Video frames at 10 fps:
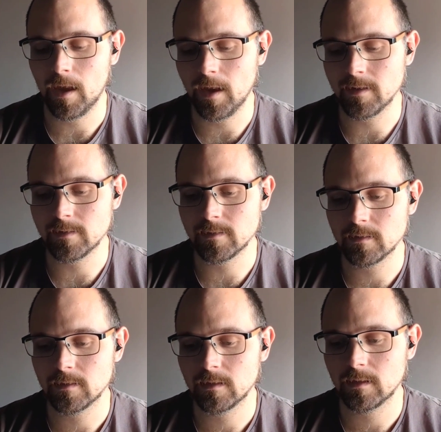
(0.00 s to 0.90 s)
And
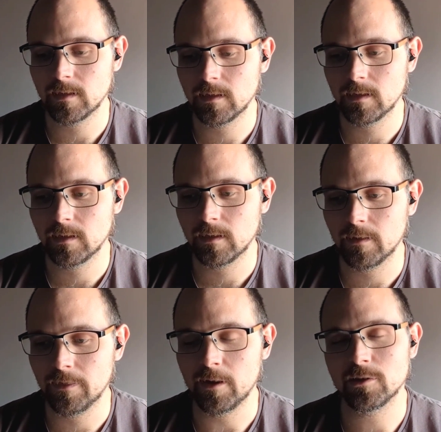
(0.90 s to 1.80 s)

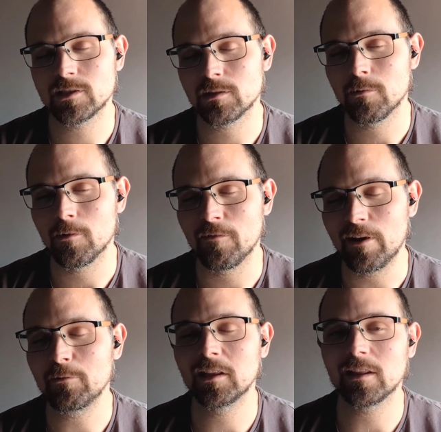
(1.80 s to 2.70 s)
there's
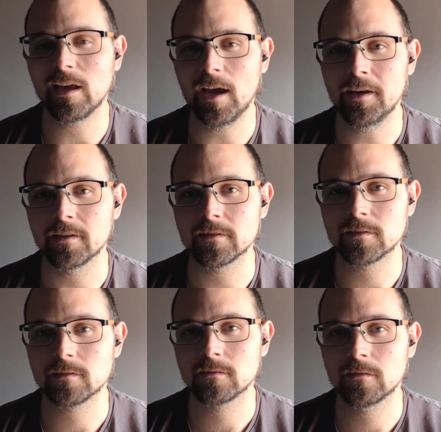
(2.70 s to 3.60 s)
very little
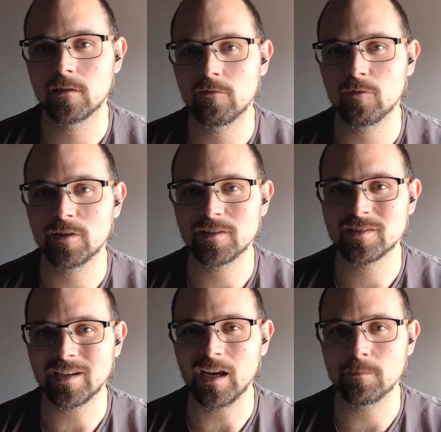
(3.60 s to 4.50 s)
guidance for
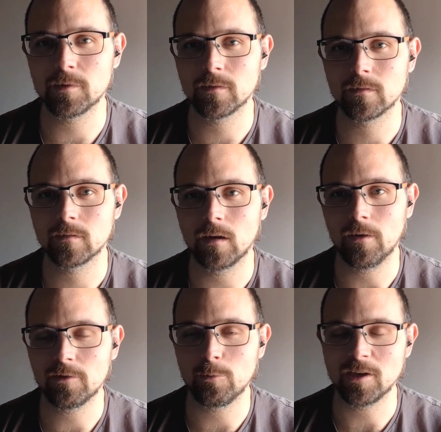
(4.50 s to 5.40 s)
this type
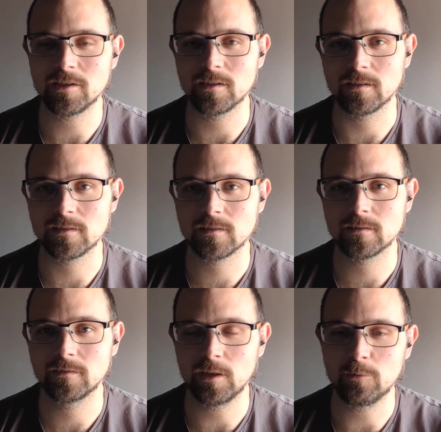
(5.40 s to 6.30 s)
of
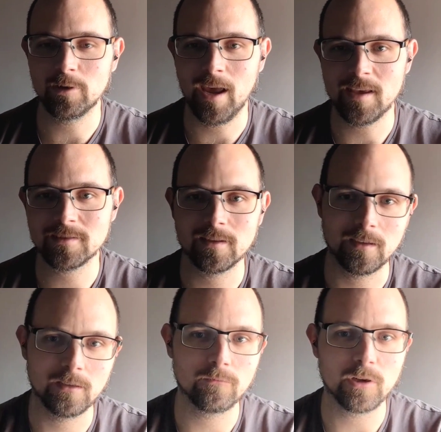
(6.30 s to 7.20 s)
questions that we're
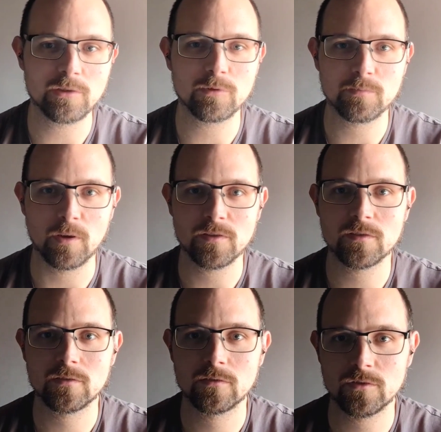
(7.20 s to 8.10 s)
asking in voice
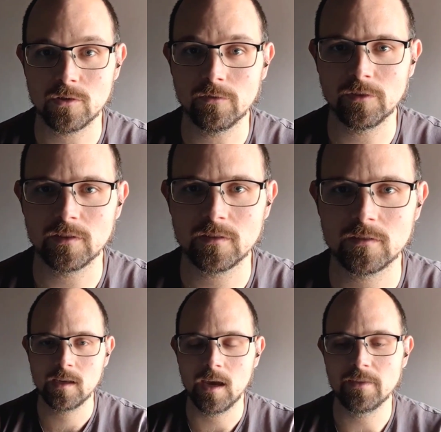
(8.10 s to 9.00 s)
response surveys.
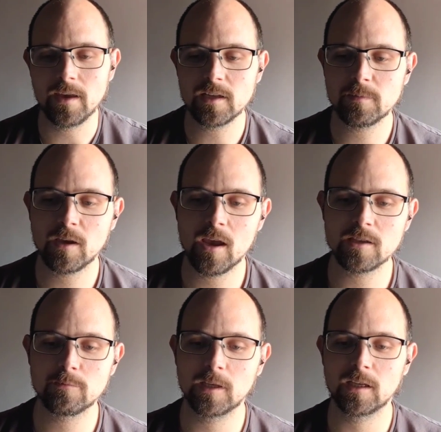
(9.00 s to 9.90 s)
And that is
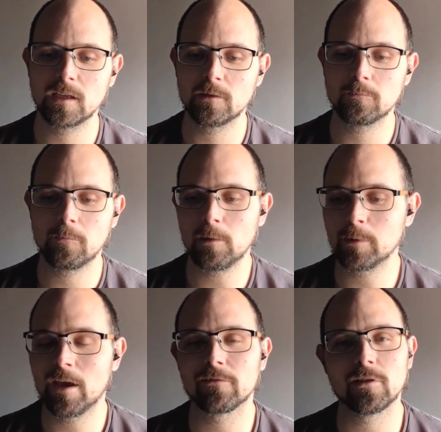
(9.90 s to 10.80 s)
because we
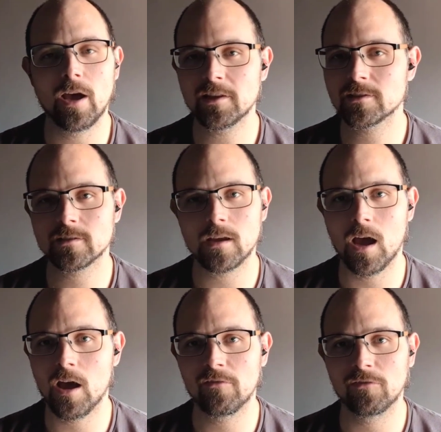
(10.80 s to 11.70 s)
have lots
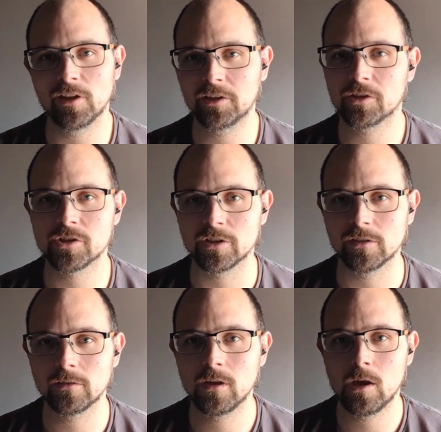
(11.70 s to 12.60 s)
of
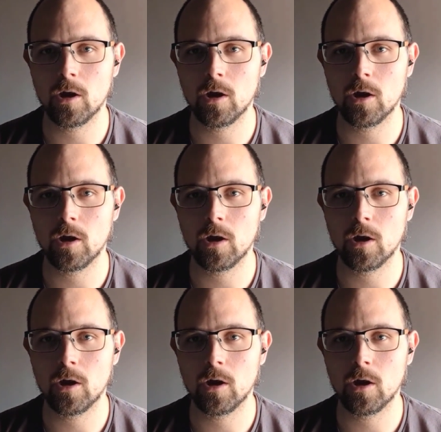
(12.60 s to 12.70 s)
literature